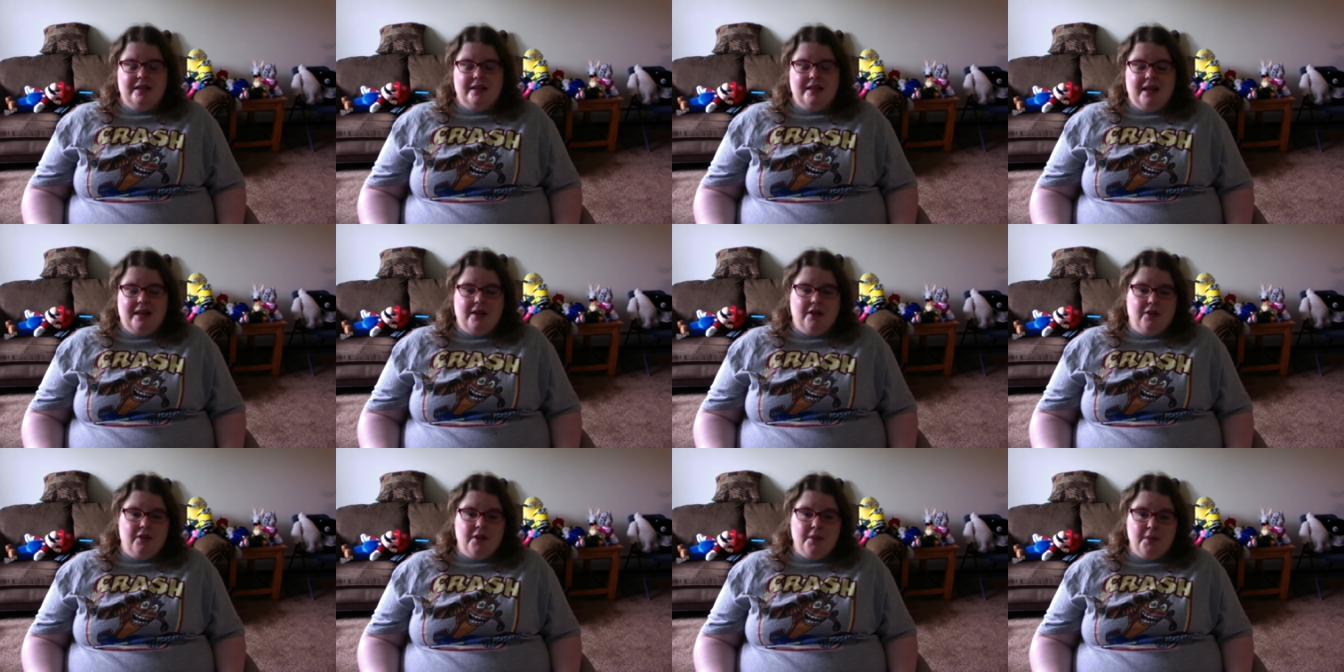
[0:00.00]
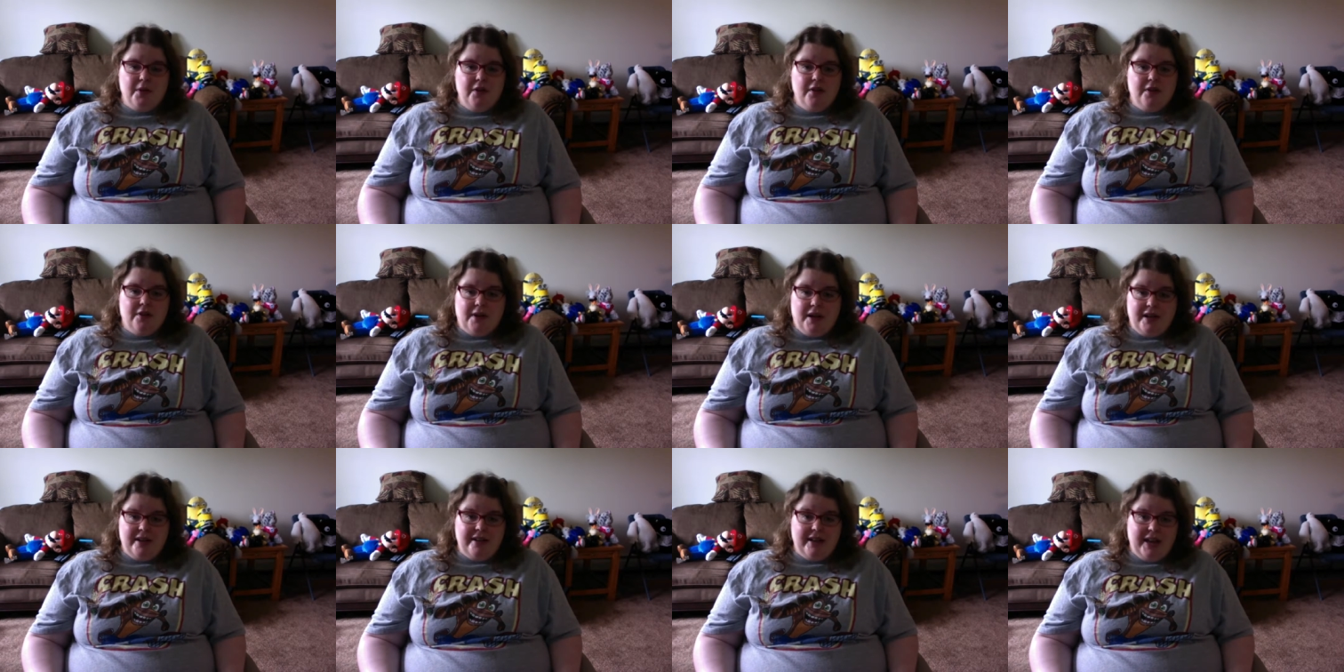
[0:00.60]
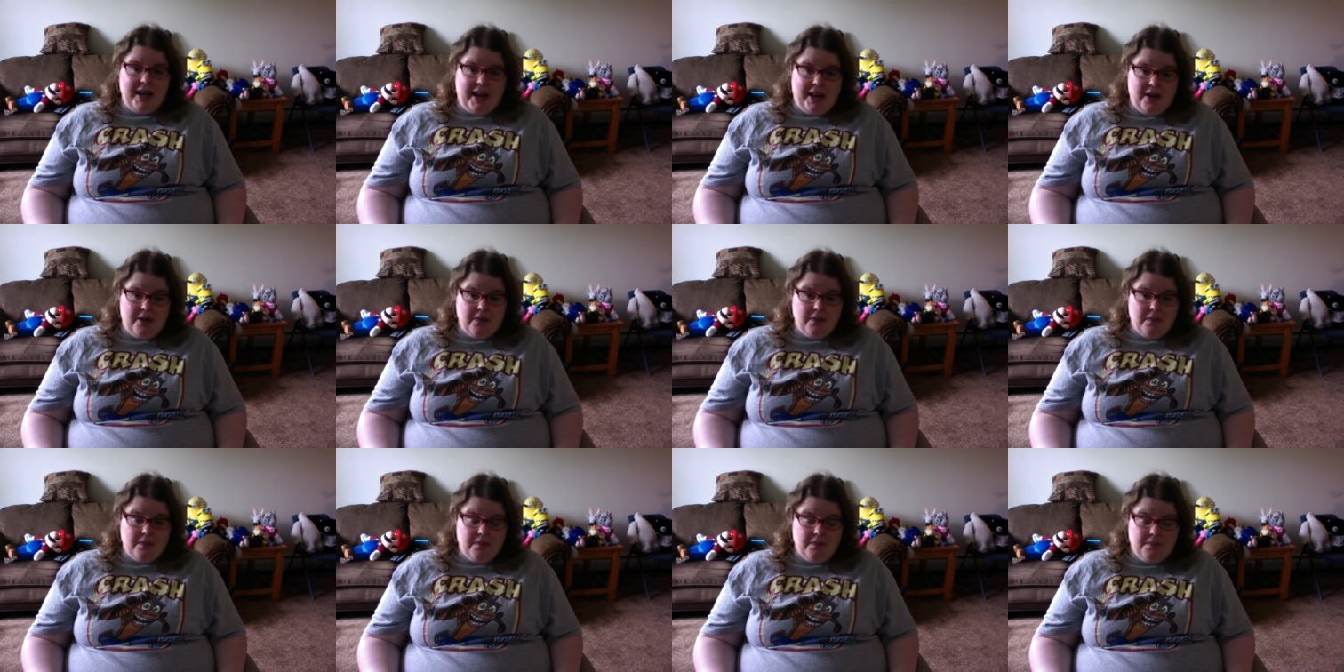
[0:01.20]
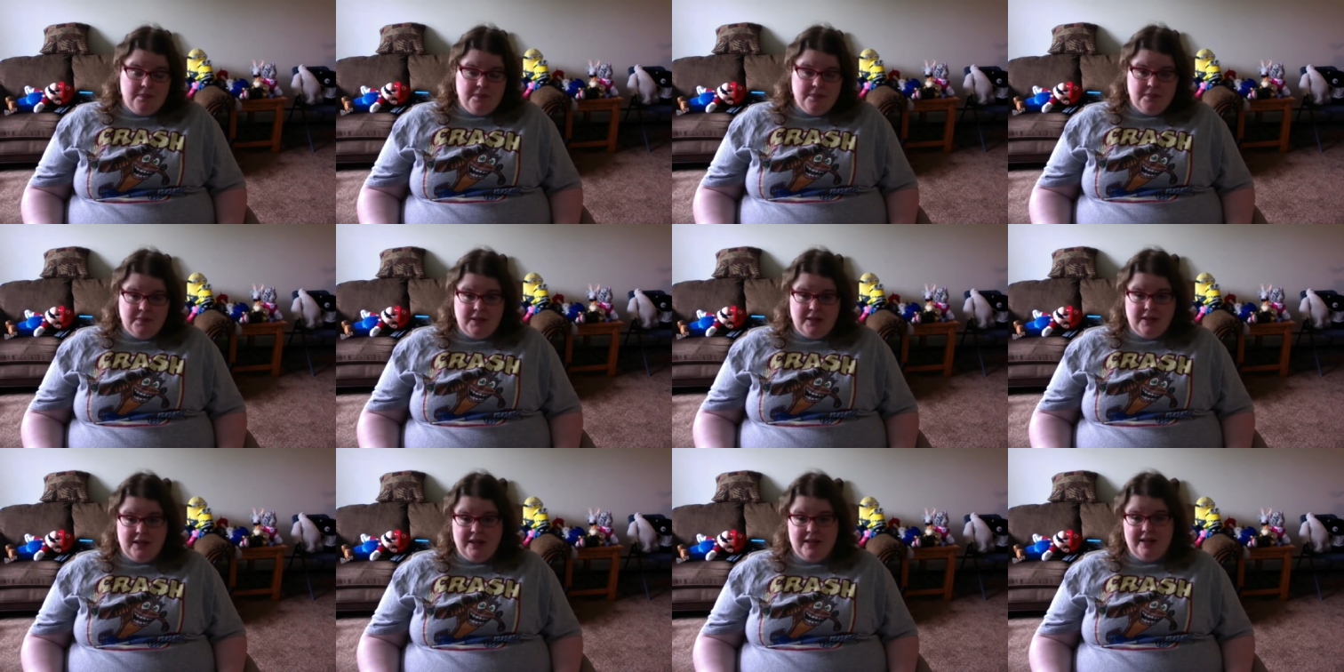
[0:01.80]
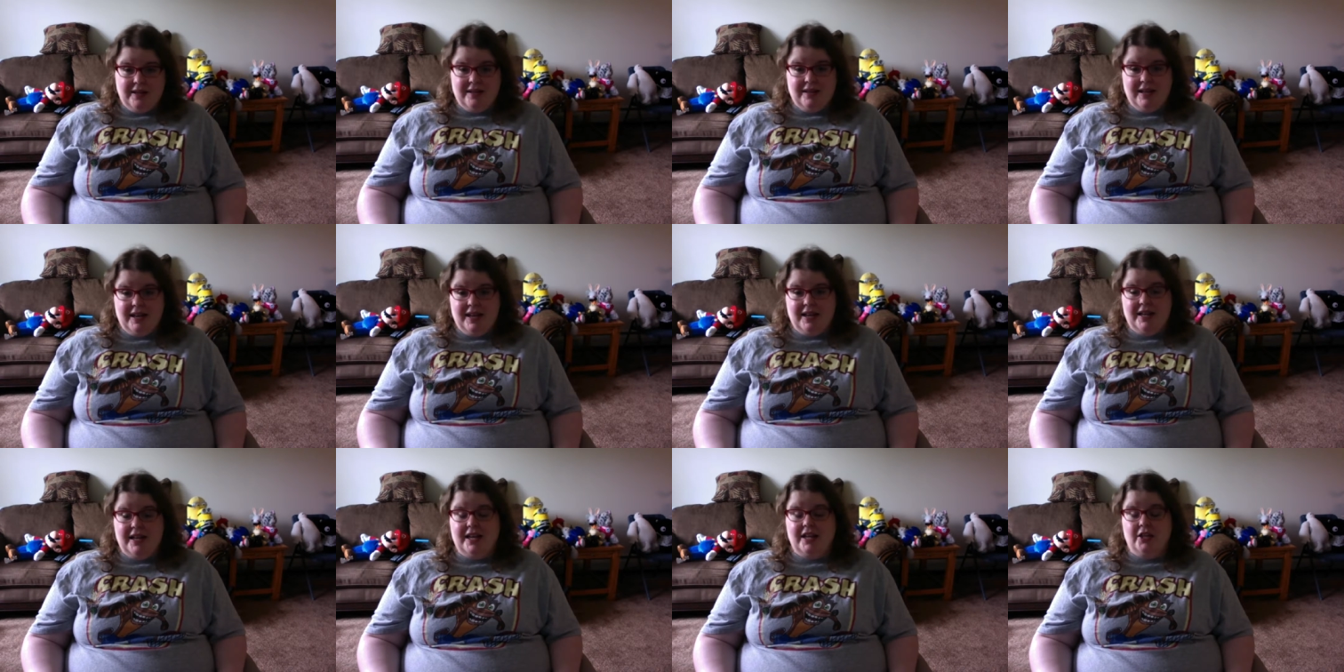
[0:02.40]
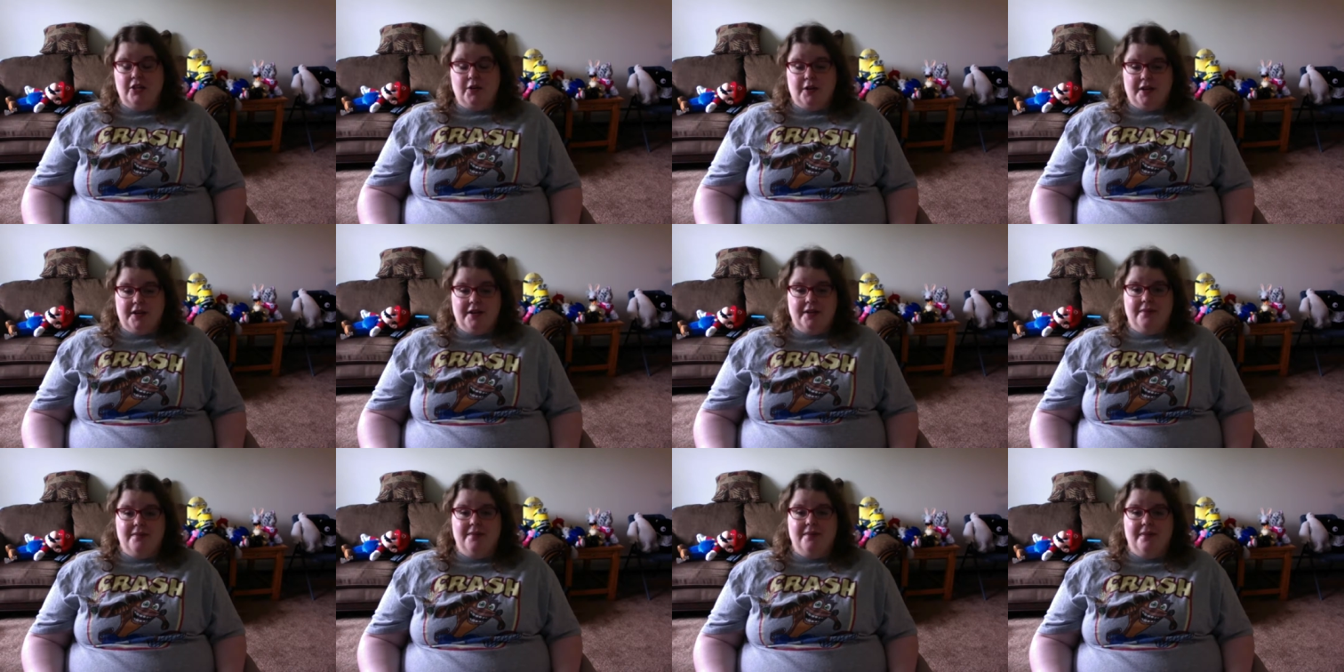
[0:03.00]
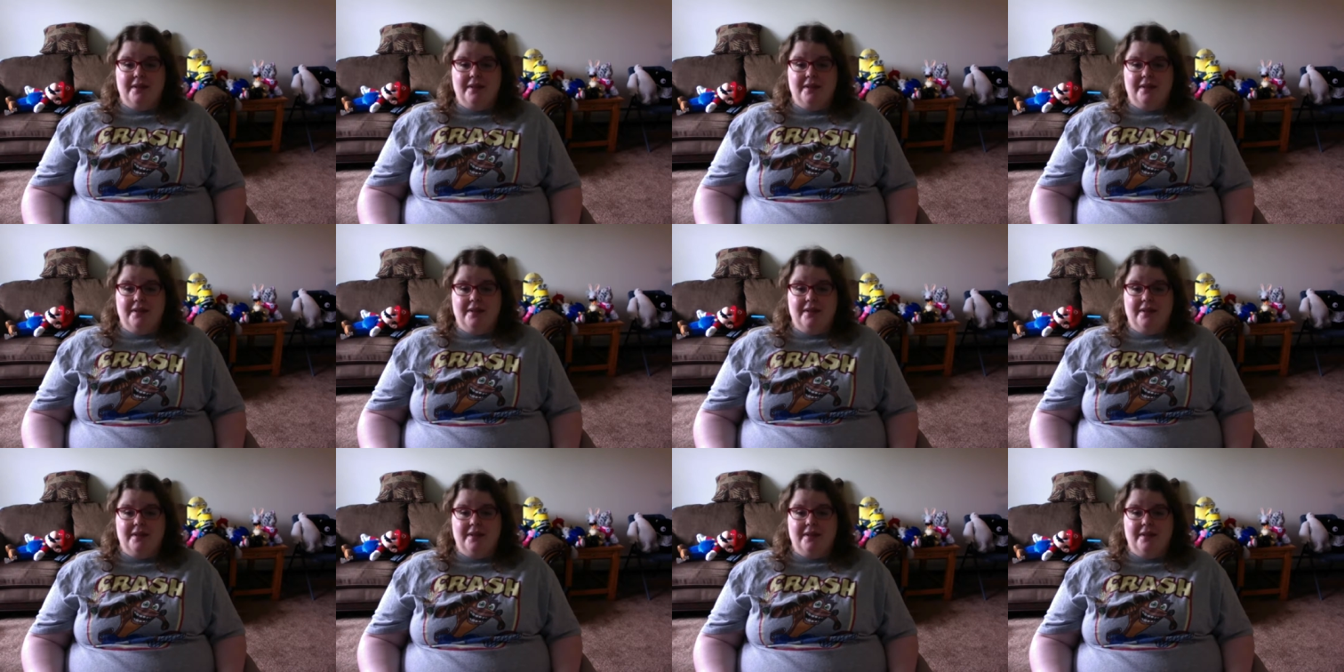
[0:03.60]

they go to the moon, grand day out, and they enjoy